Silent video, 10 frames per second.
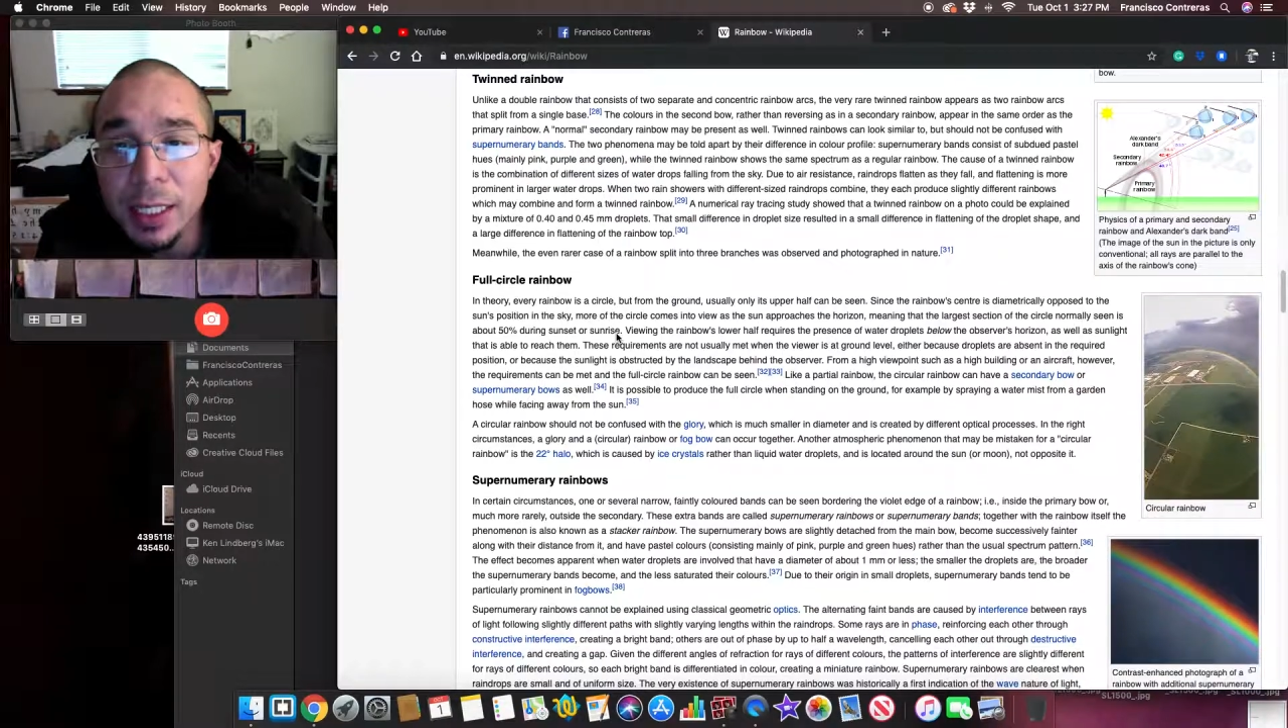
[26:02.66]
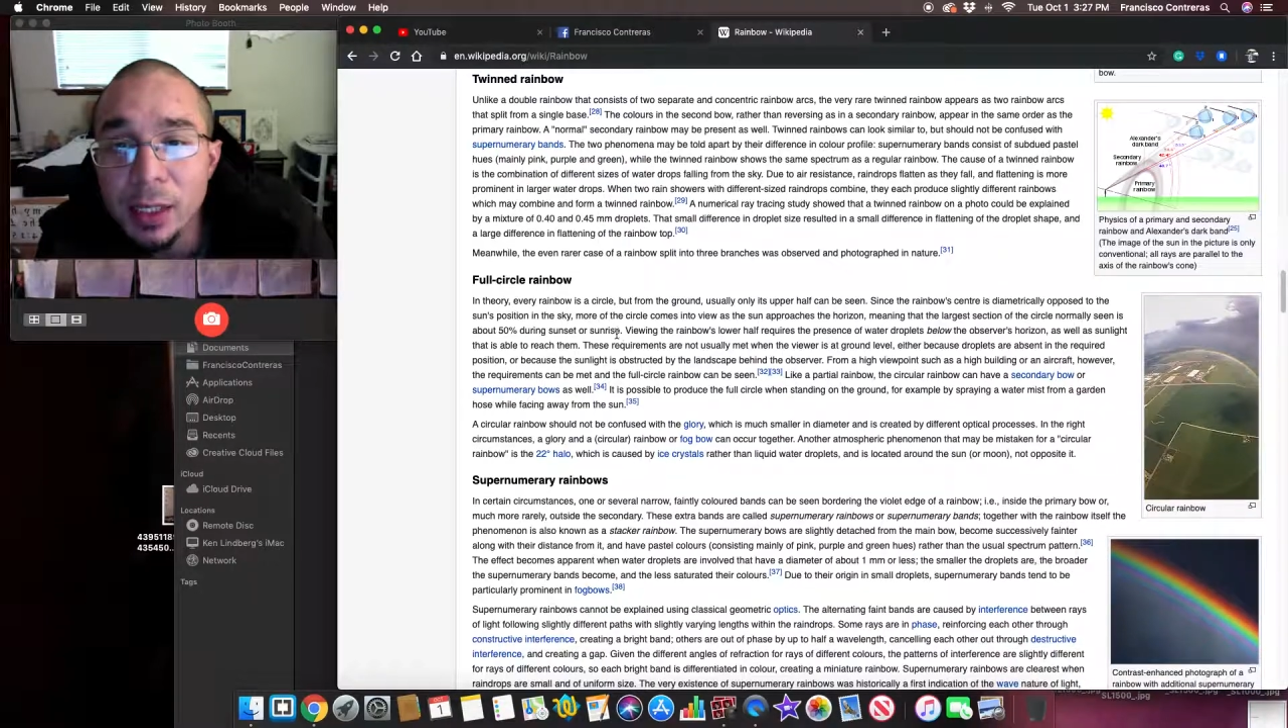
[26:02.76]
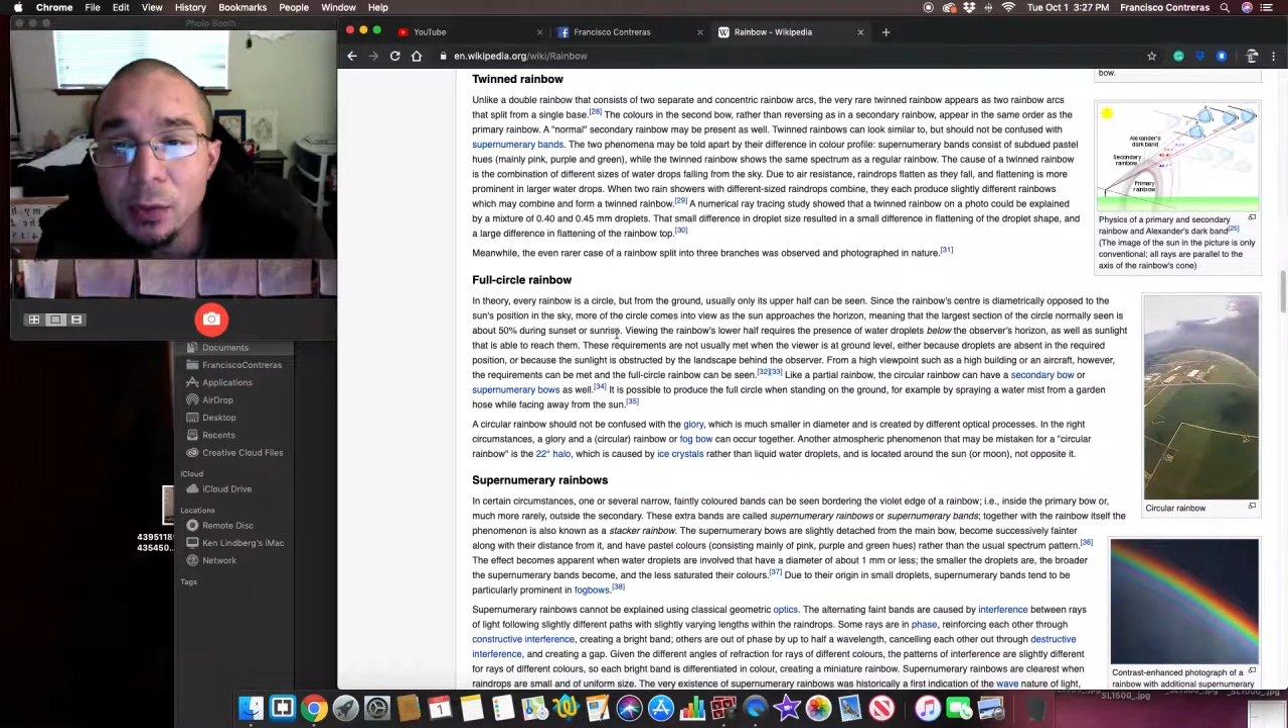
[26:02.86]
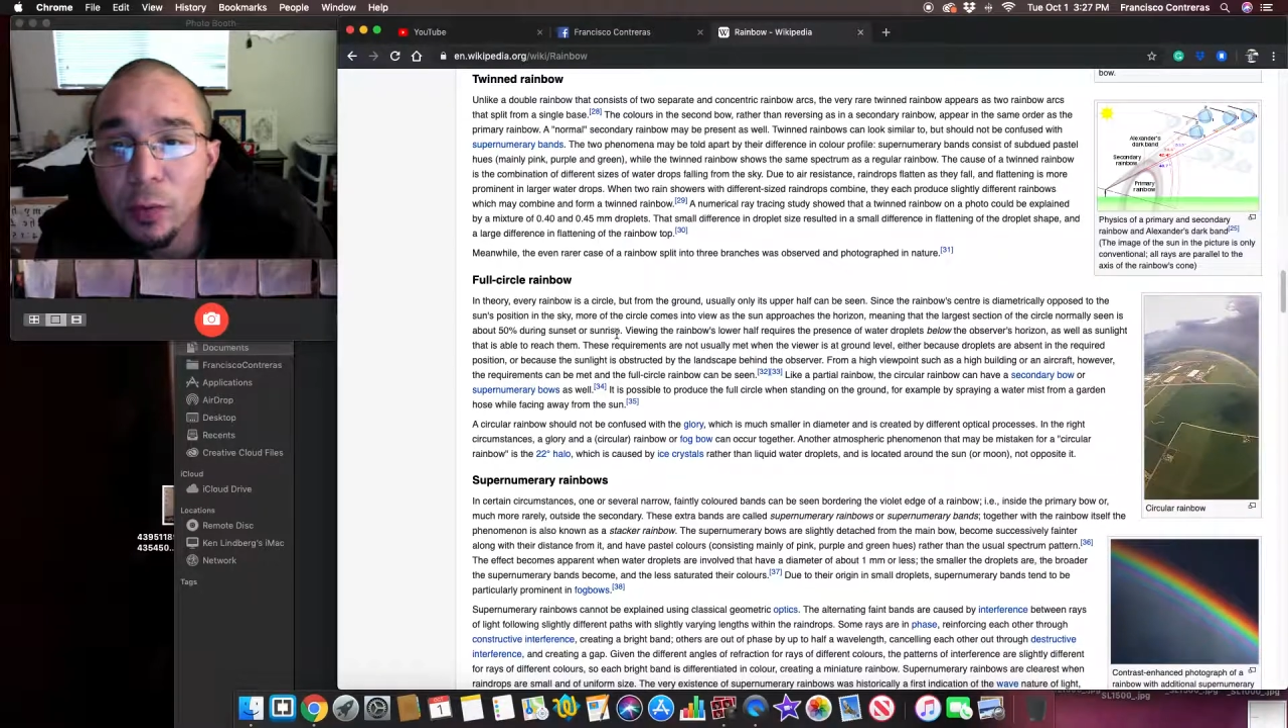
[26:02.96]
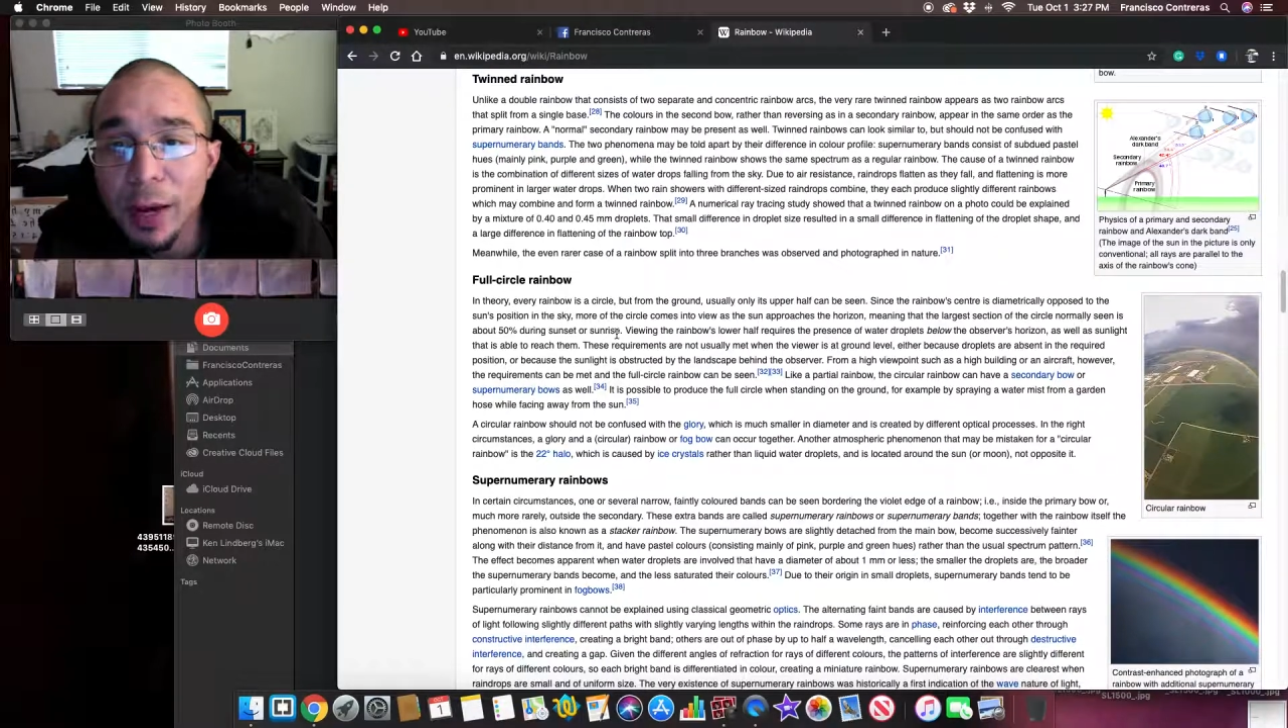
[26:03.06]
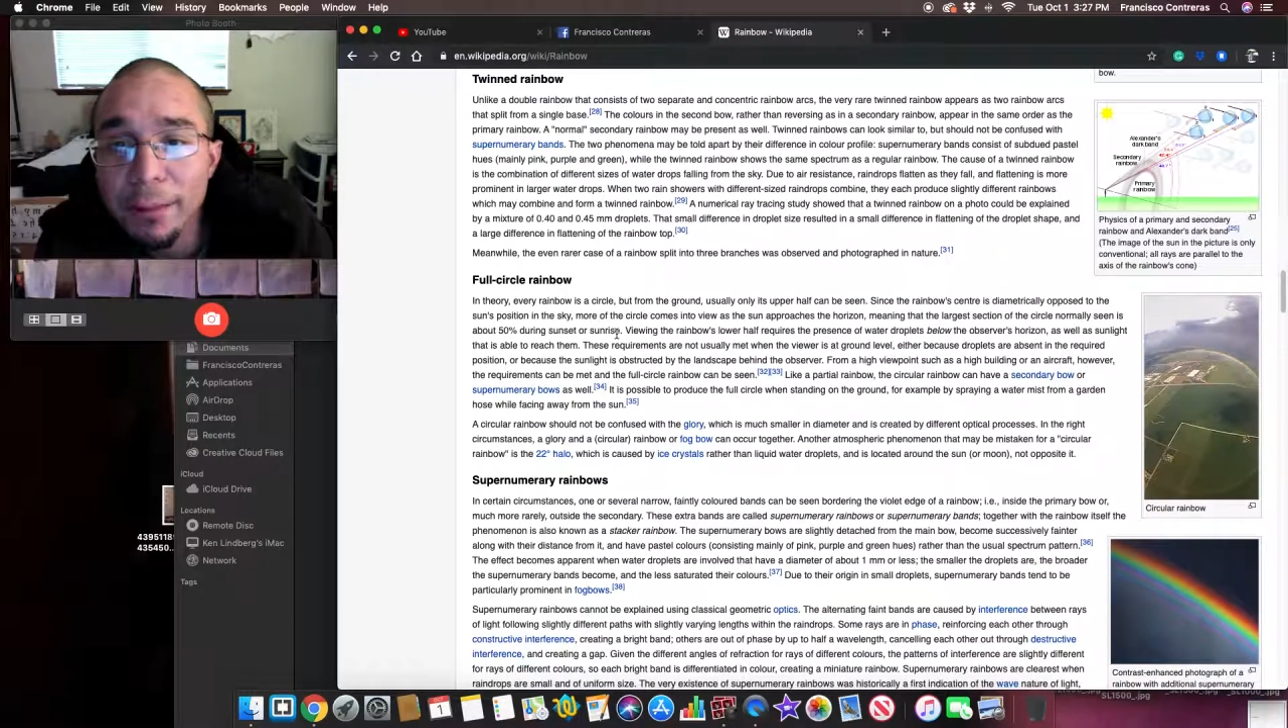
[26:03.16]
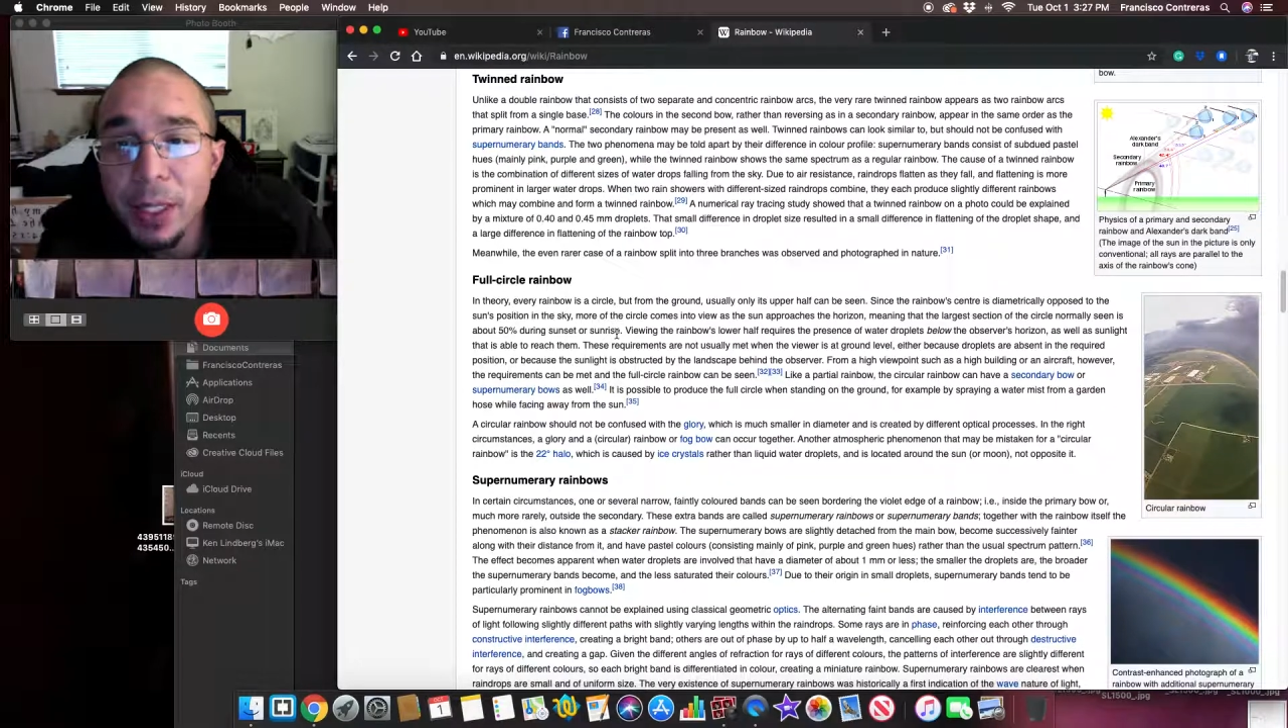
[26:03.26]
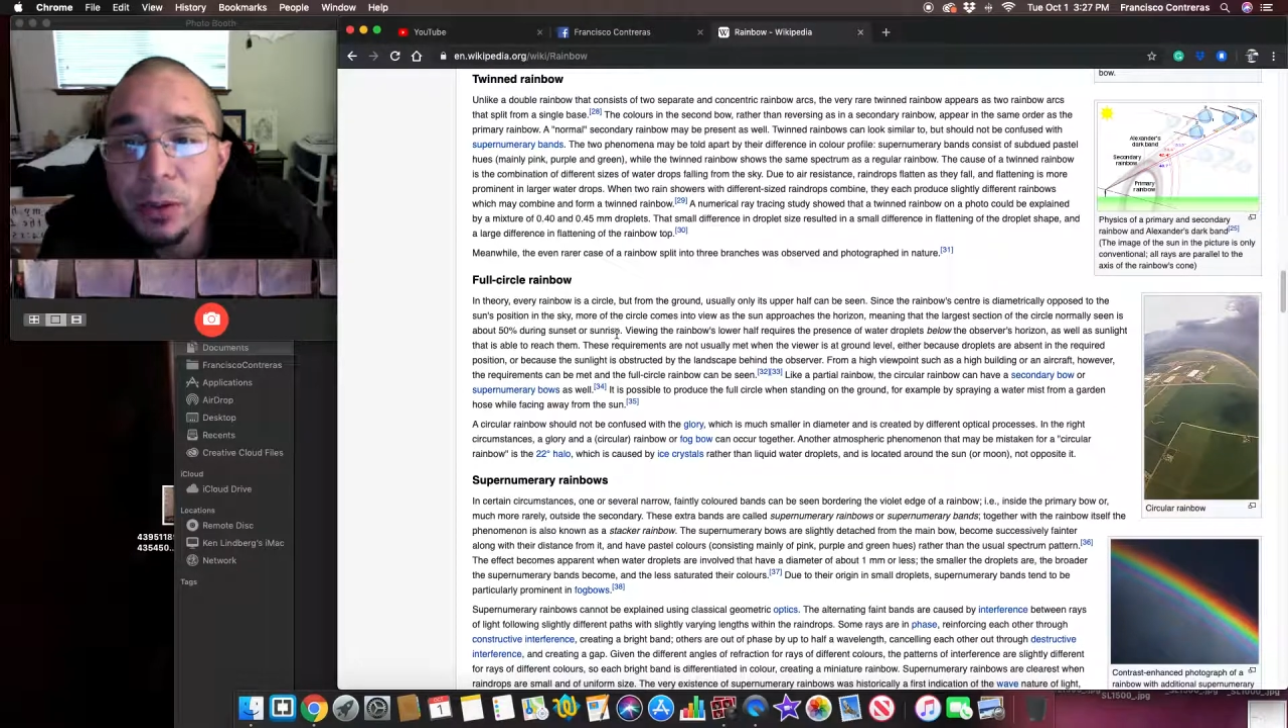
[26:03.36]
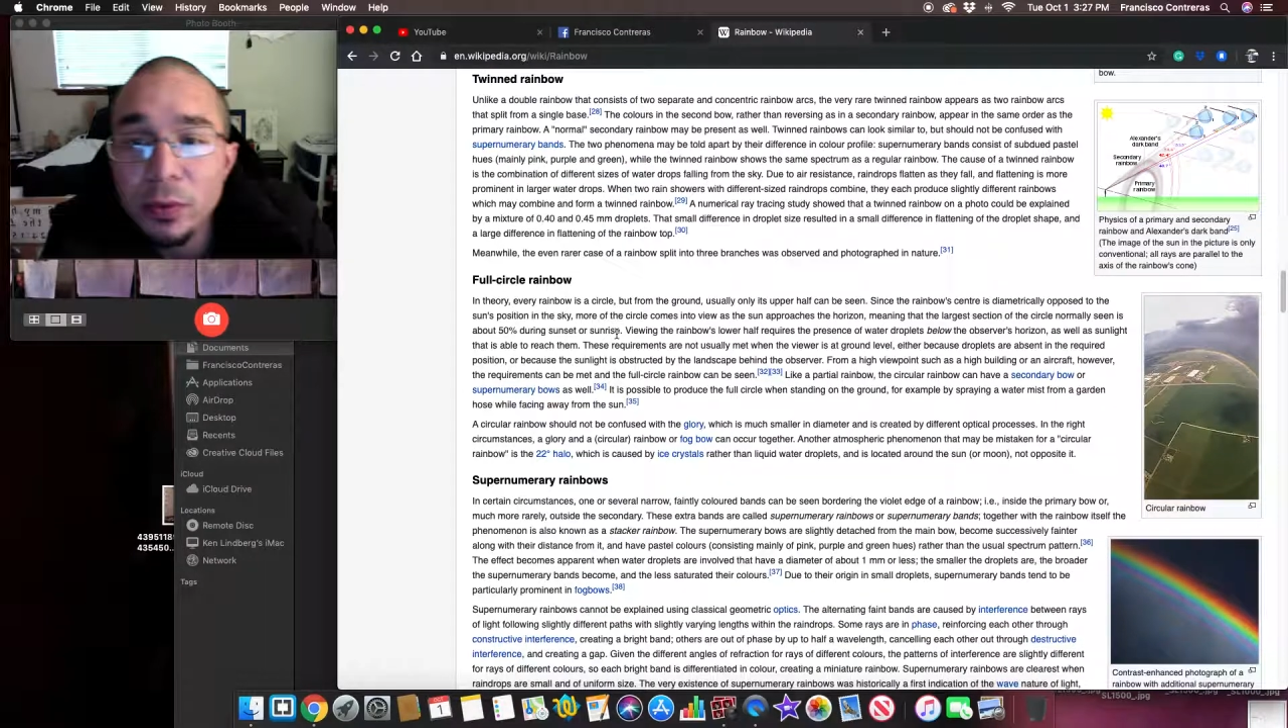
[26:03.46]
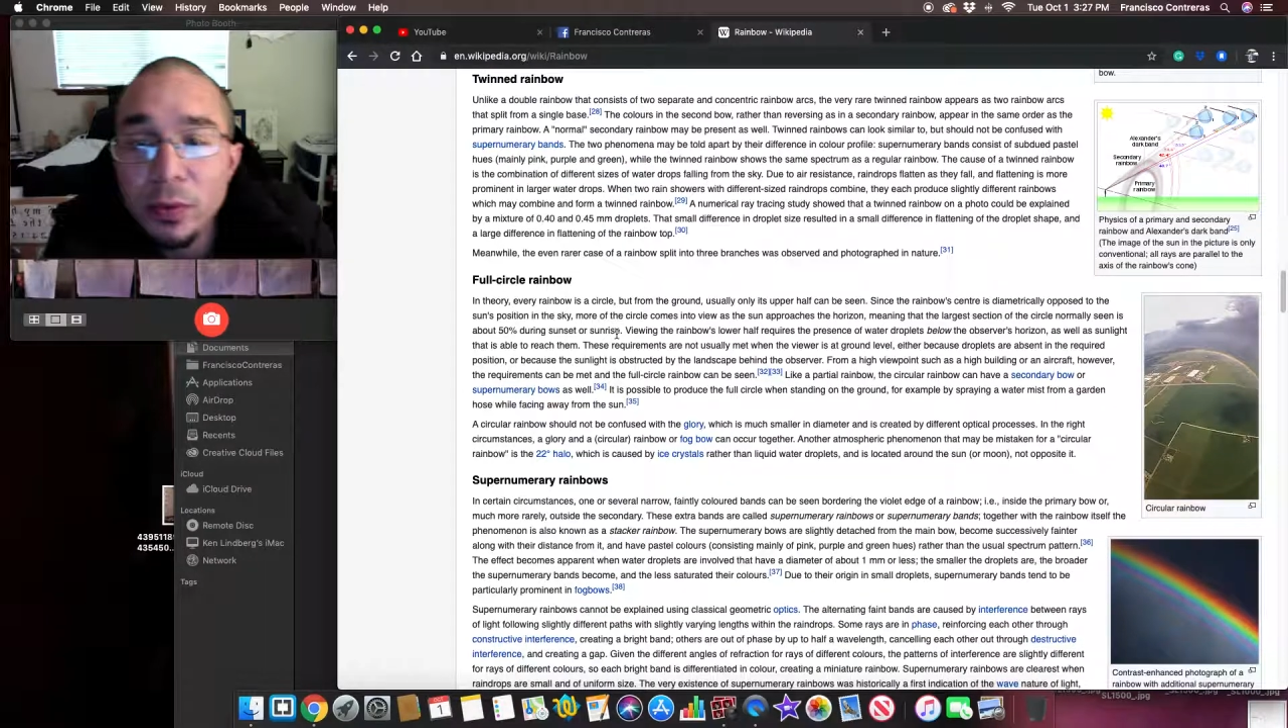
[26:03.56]

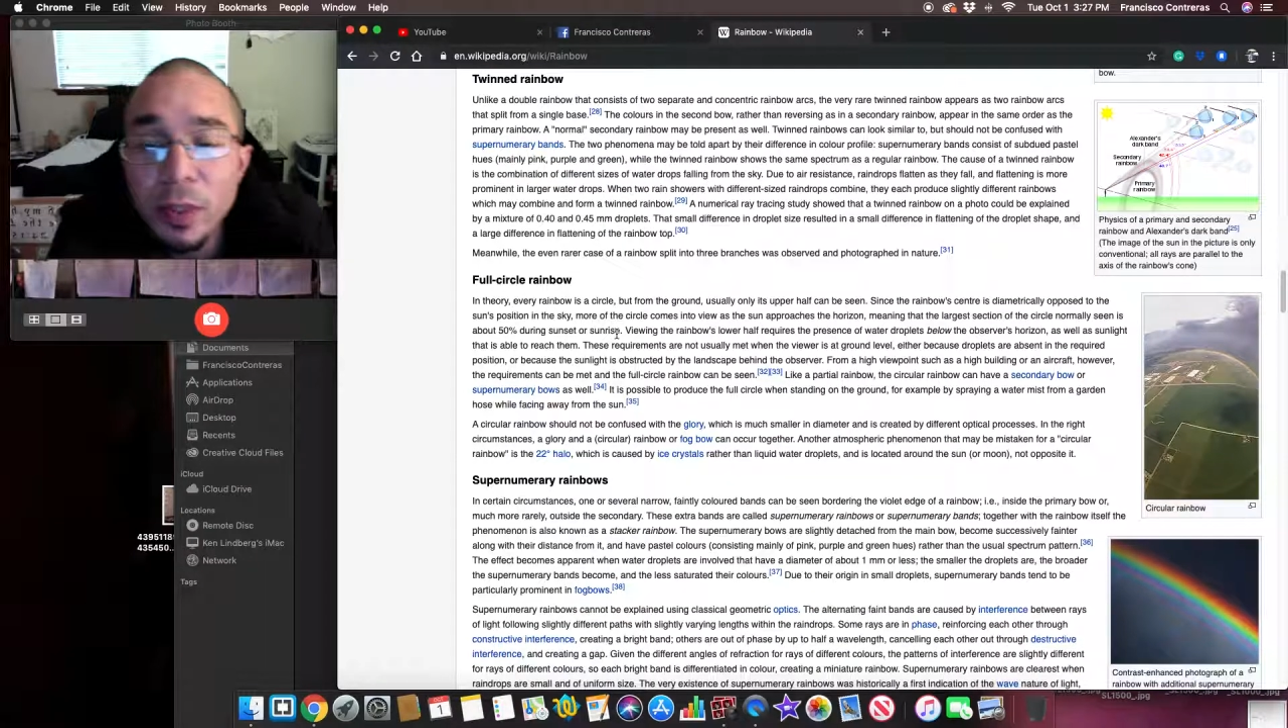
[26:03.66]
rainbows.